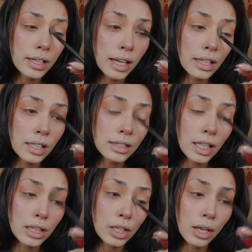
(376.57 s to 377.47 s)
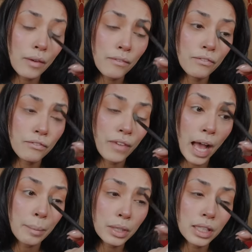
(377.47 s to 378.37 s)
And I think they look
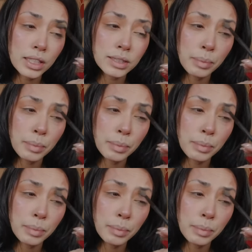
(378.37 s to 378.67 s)
fabulous.